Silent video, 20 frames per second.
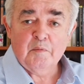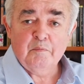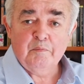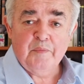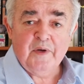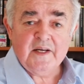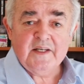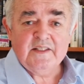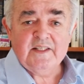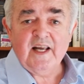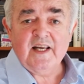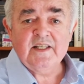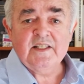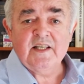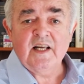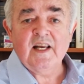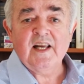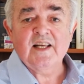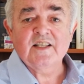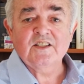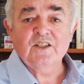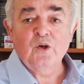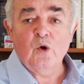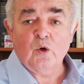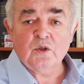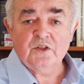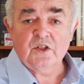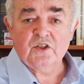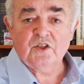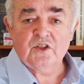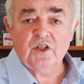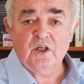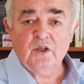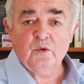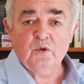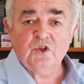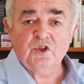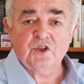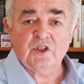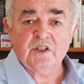Big data is not a
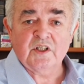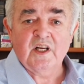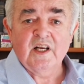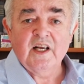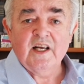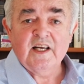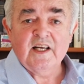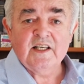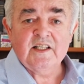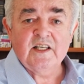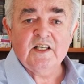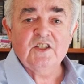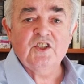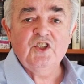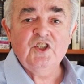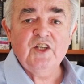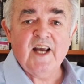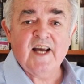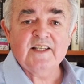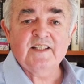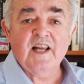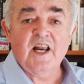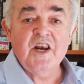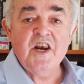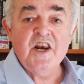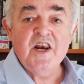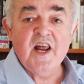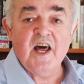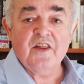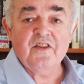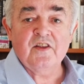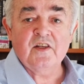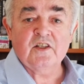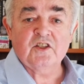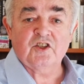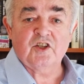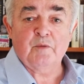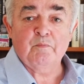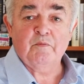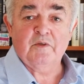solution. It is yet another
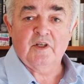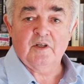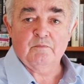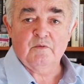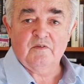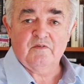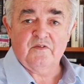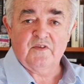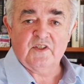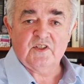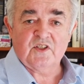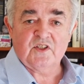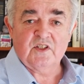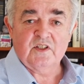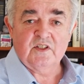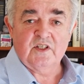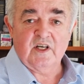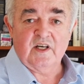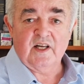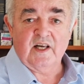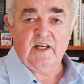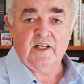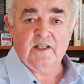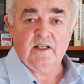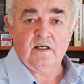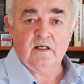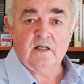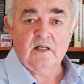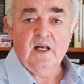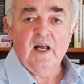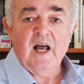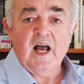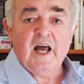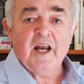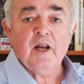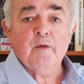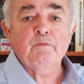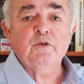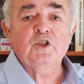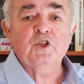symptom of this denial, an
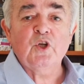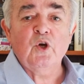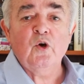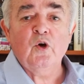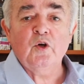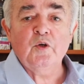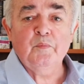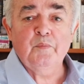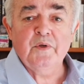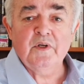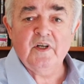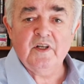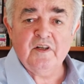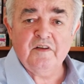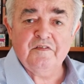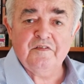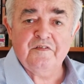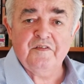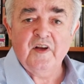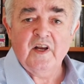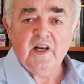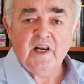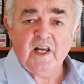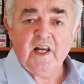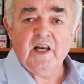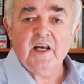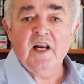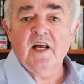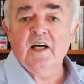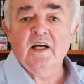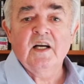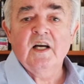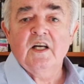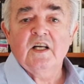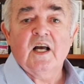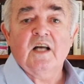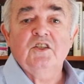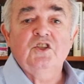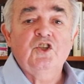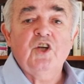absurd belief in a
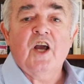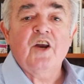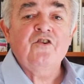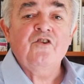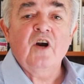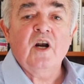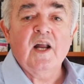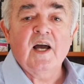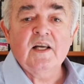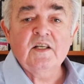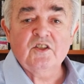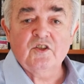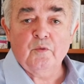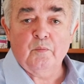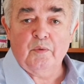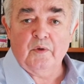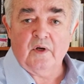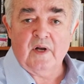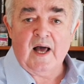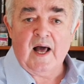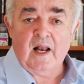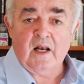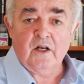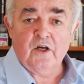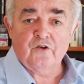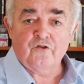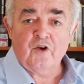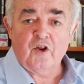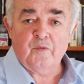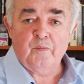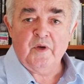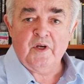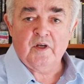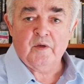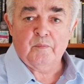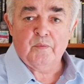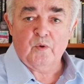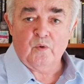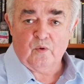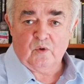generalizable algorithmic
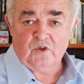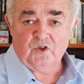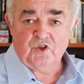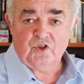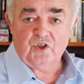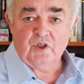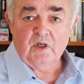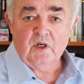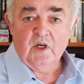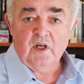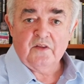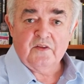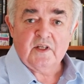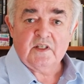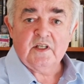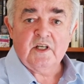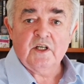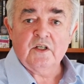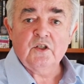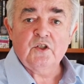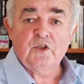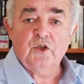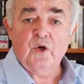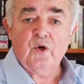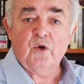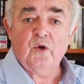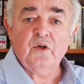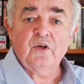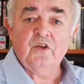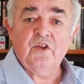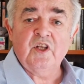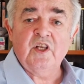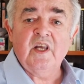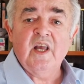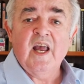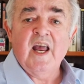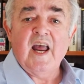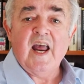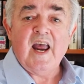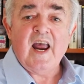approach that can turn the
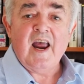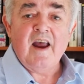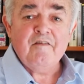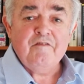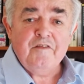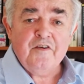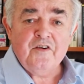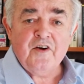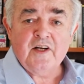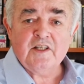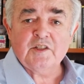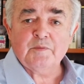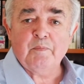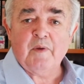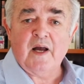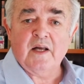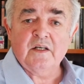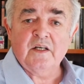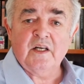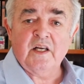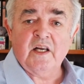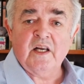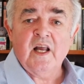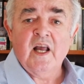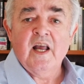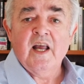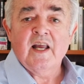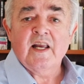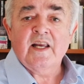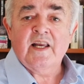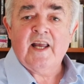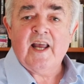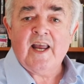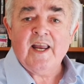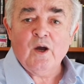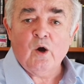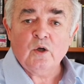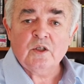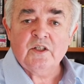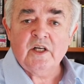ever-expanding
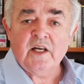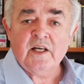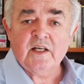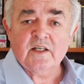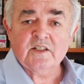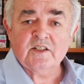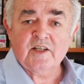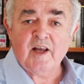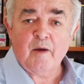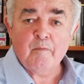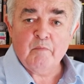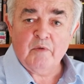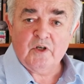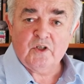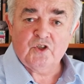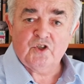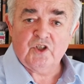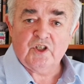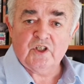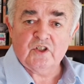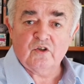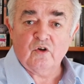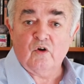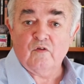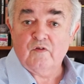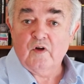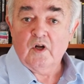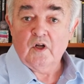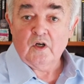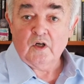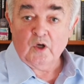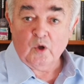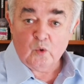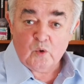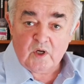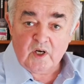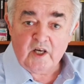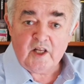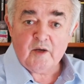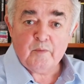chaotic assemblages of
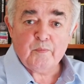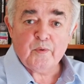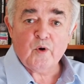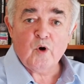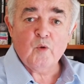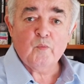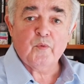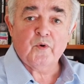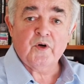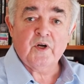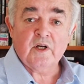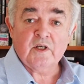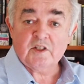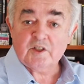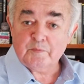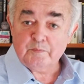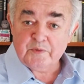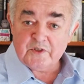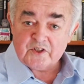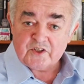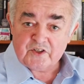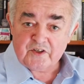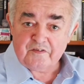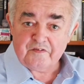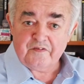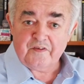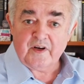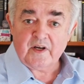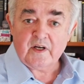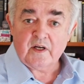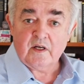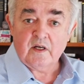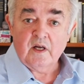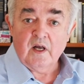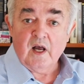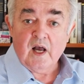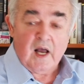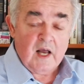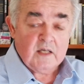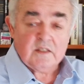locally appropriate, specific,
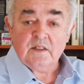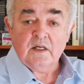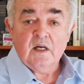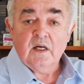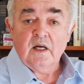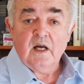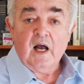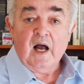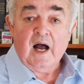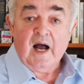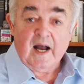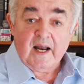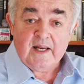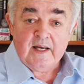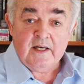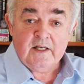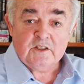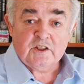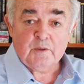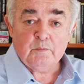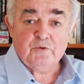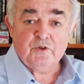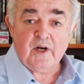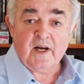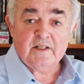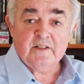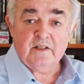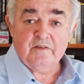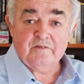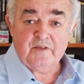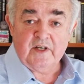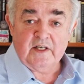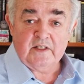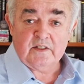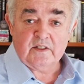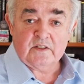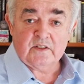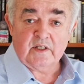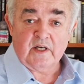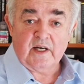and highly subjective
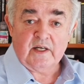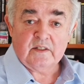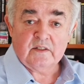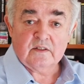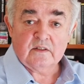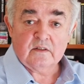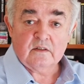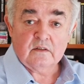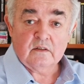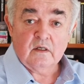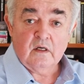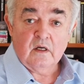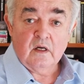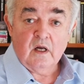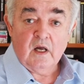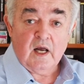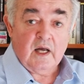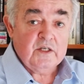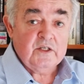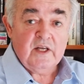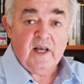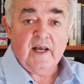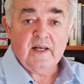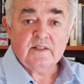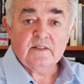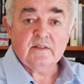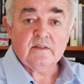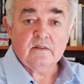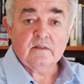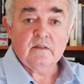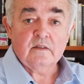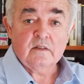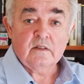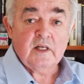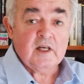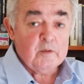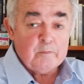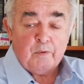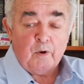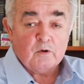data sets, and yes,
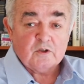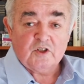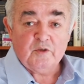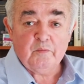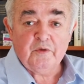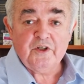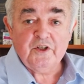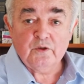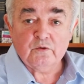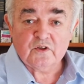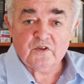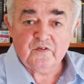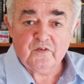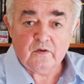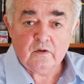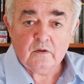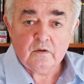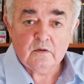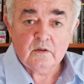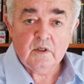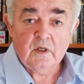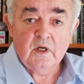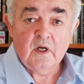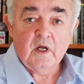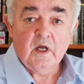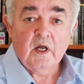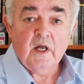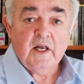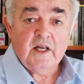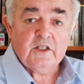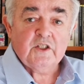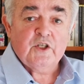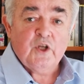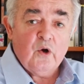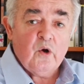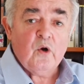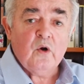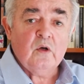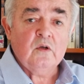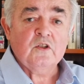they are possibly useful. It
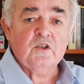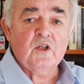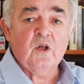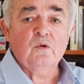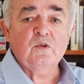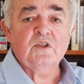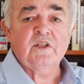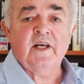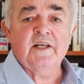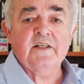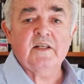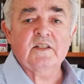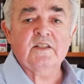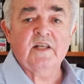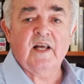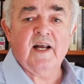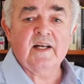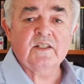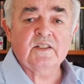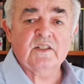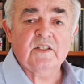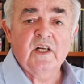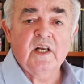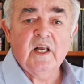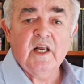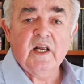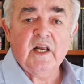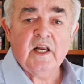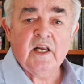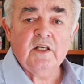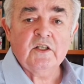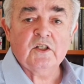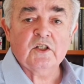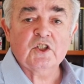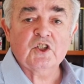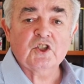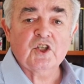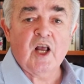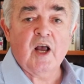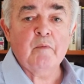turns those data sets into
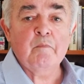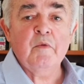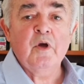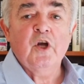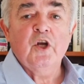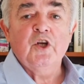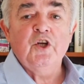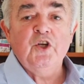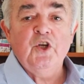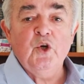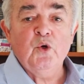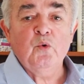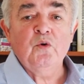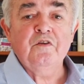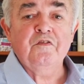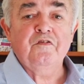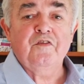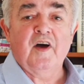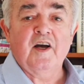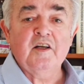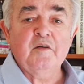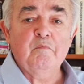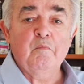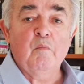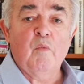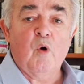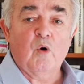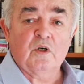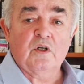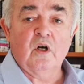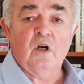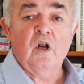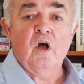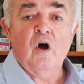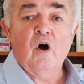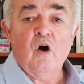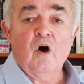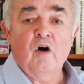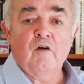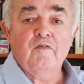some unified model
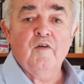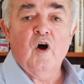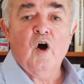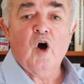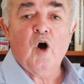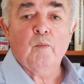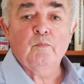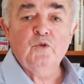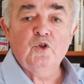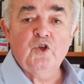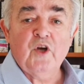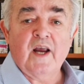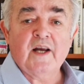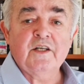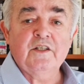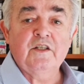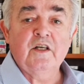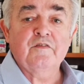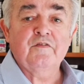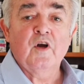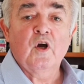of objective,